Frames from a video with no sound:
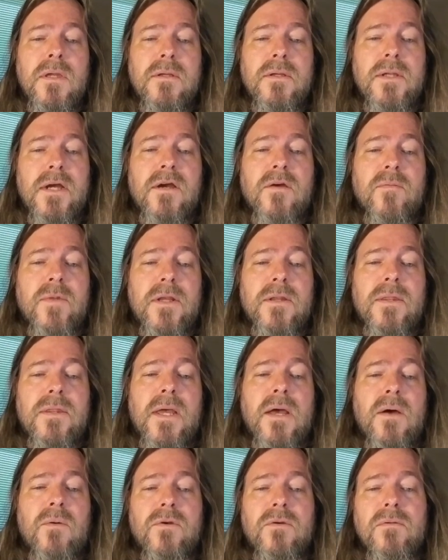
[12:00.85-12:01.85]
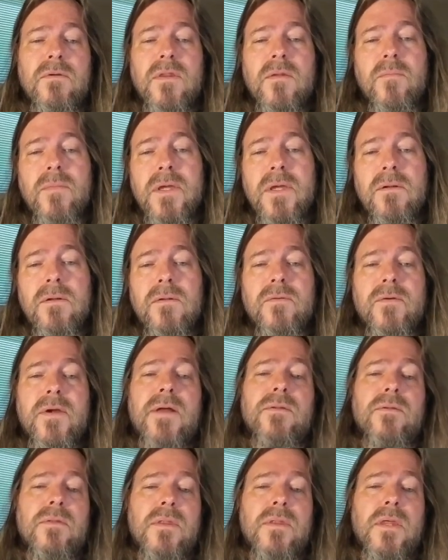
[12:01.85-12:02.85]
decrement the counter in the middle
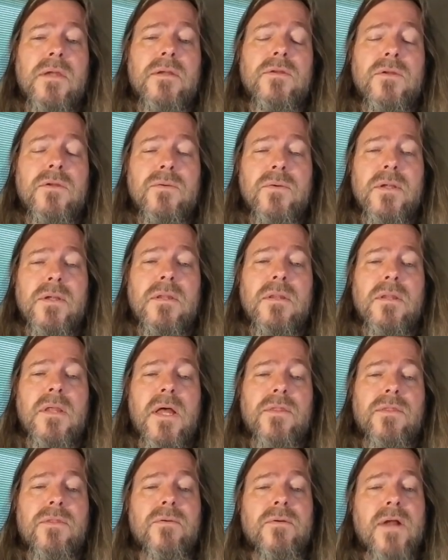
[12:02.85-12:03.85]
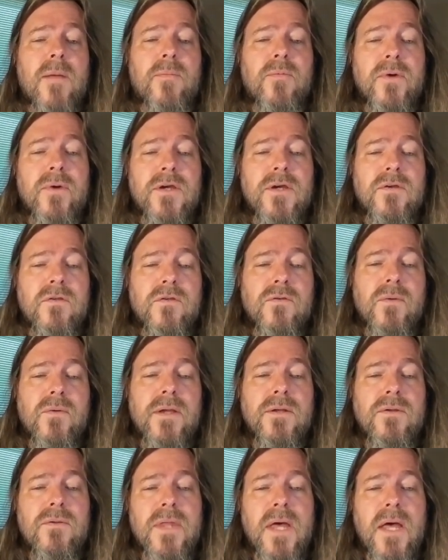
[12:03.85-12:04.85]
rather than do it in that third operation. So
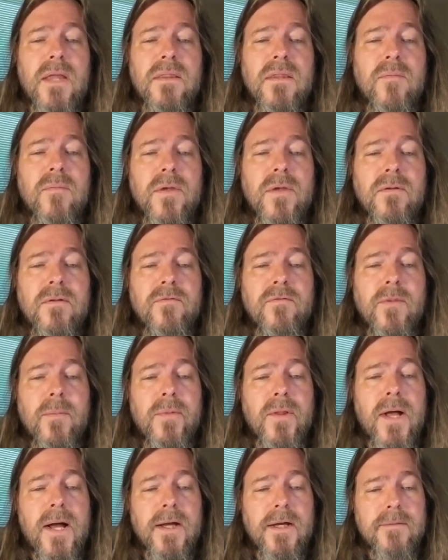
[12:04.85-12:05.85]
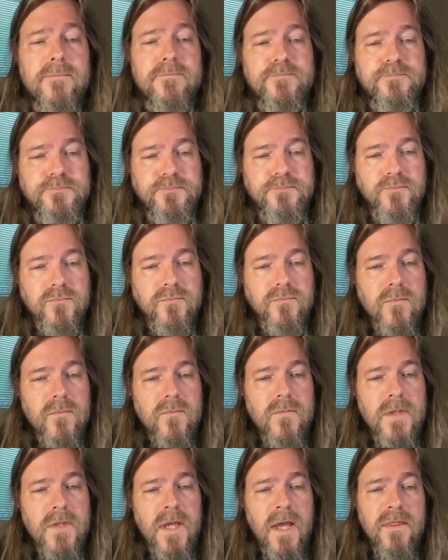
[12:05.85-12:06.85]
I do that in the middle of the block.
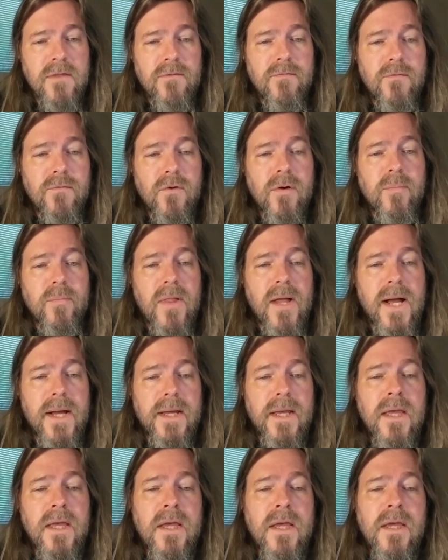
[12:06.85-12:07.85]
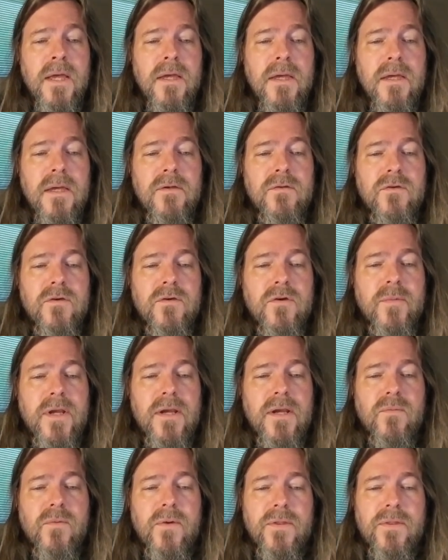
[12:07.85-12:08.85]
And the for block is
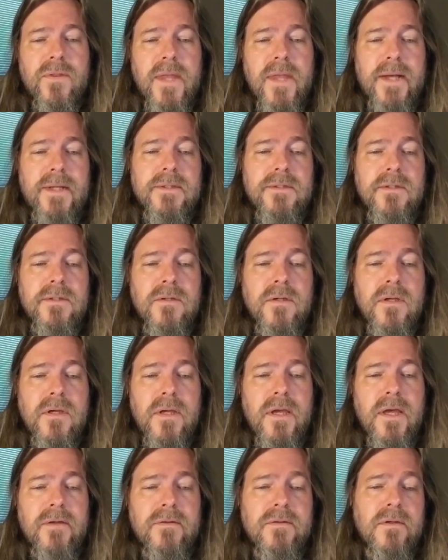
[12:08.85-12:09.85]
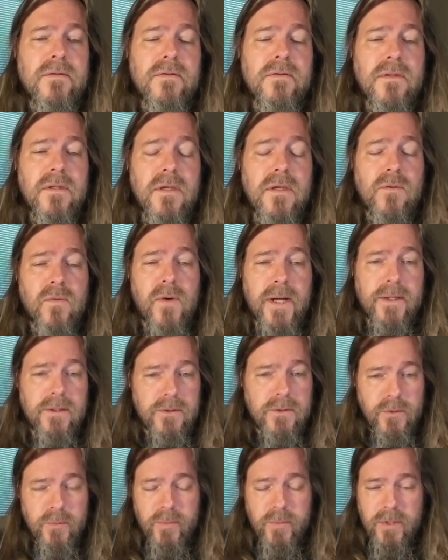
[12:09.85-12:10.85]
terminated with next, as is the
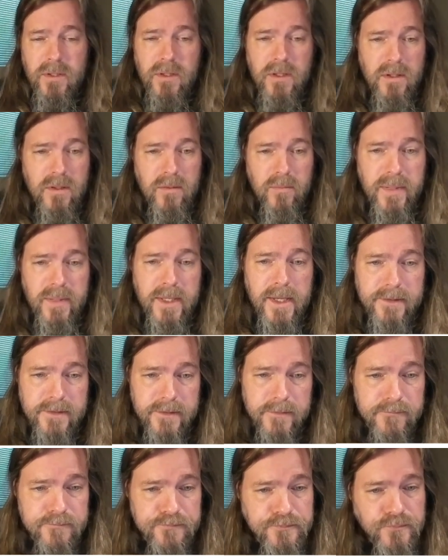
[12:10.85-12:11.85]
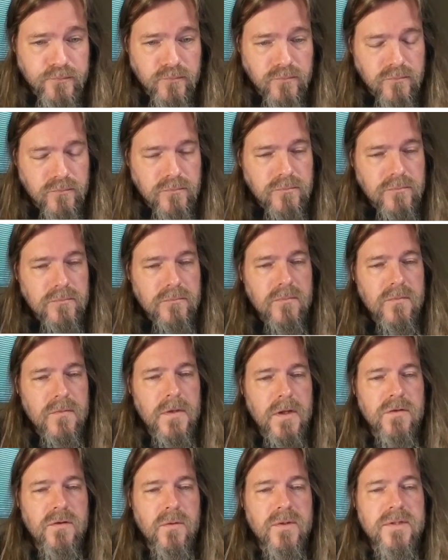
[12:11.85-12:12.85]
while loop in BS.
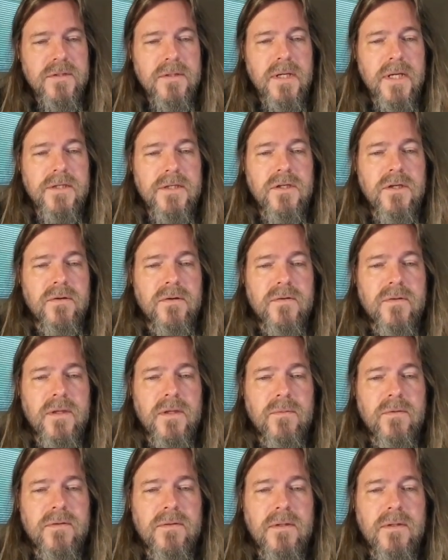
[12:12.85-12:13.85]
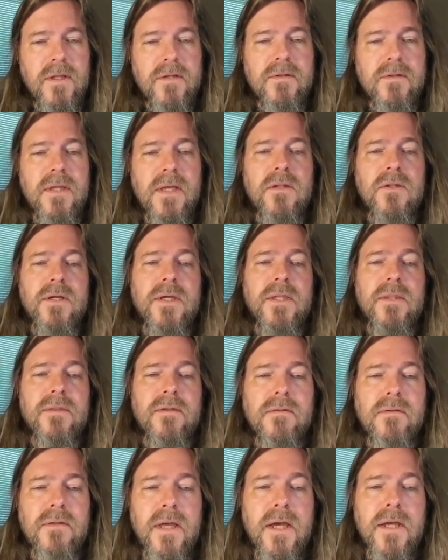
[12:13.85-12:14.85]
So what's the next curious thing we see? Let's take a look at
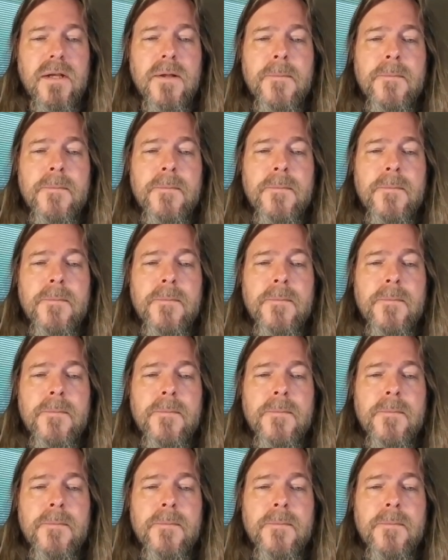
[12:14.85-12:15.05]
this line.